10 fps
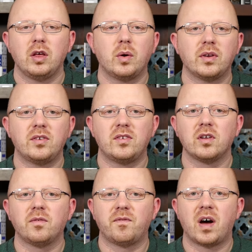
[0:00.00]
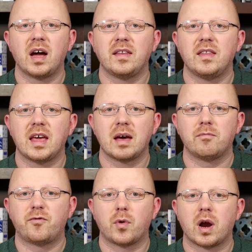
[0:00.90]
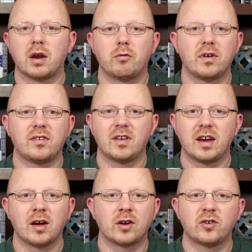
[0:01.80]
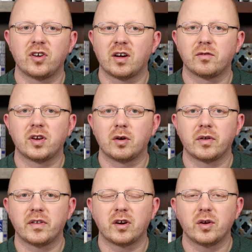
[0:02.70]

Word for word: You can still find the M400 sitting on shelves here and there.